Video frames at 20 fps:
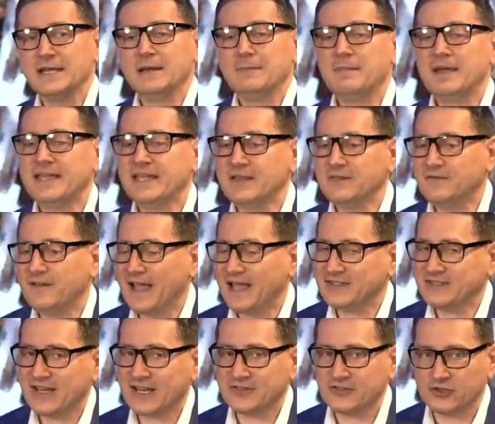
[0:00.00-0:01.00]
making
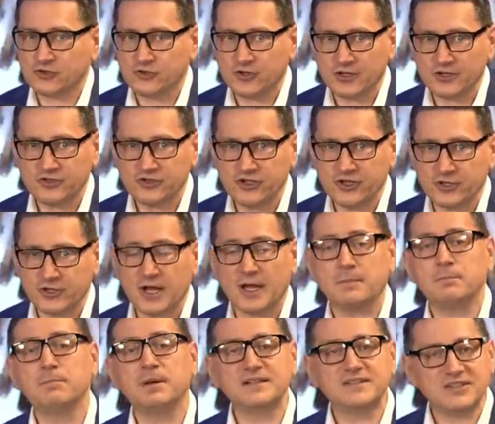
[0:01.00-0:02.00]
Fast X a trilogy or not,
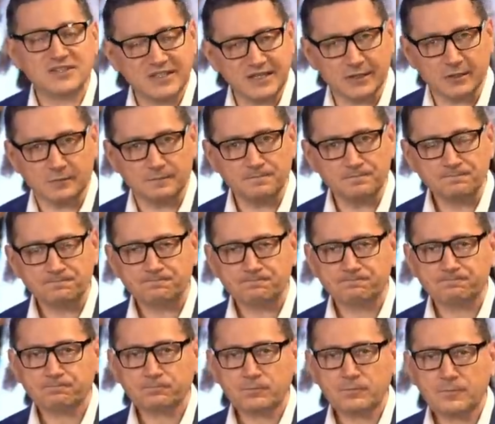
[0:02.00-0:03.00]
but still.
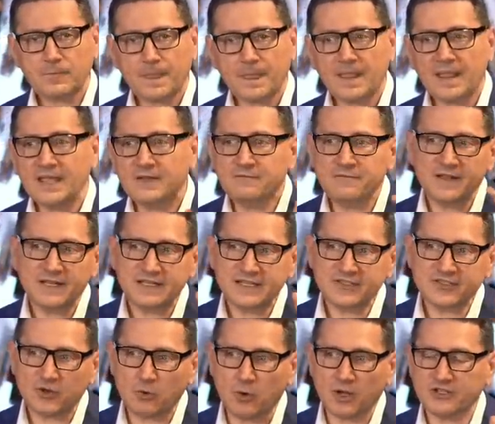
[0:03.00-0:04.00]
If Vin
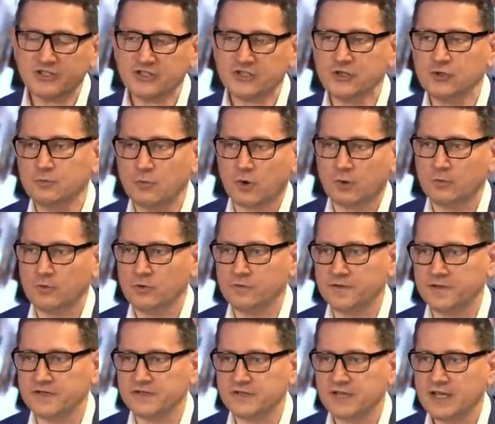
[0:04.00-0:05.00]
Diesel wants two more
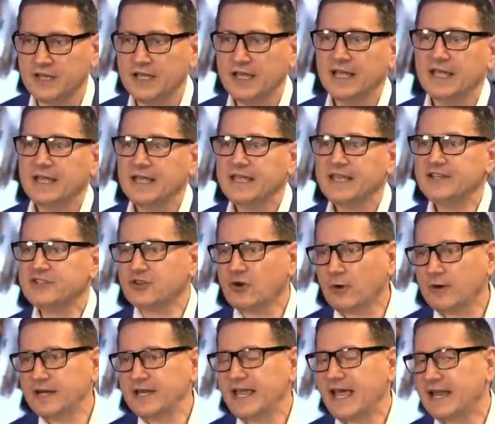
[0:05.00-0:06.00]
movies, he's
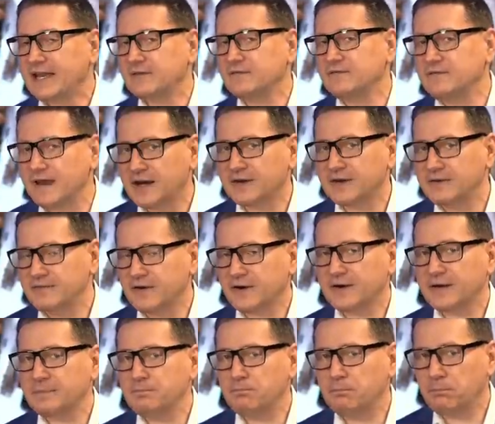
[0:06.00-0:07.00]
already had a very
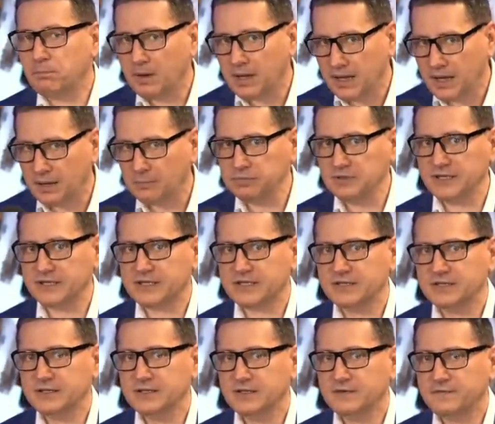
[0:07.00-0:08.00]
very public
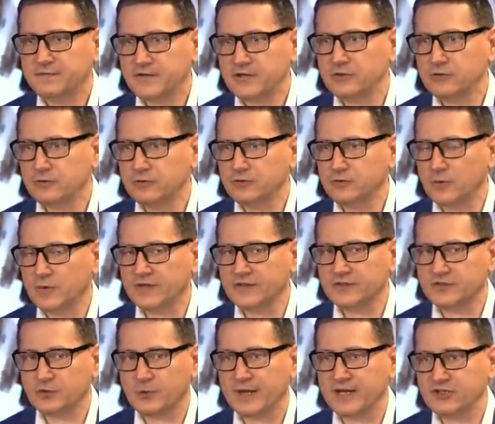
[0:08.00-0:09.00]
feud with
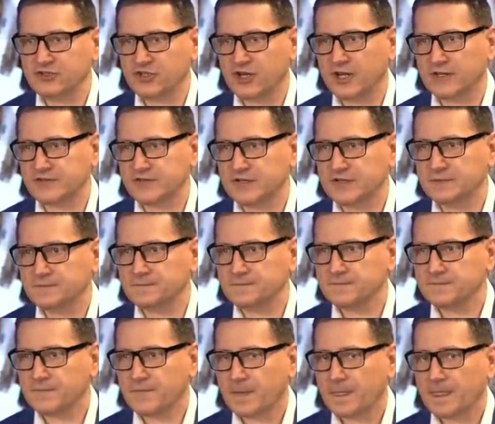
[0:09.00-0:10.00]
Dwayne Johnson.
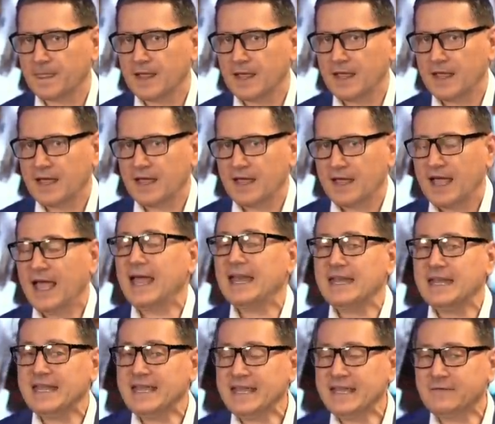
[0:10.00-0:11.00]

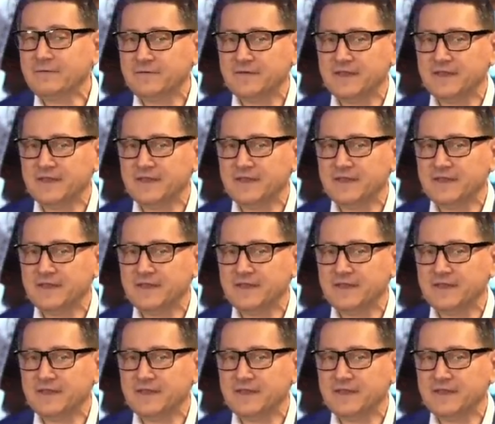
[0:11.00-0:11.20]
And if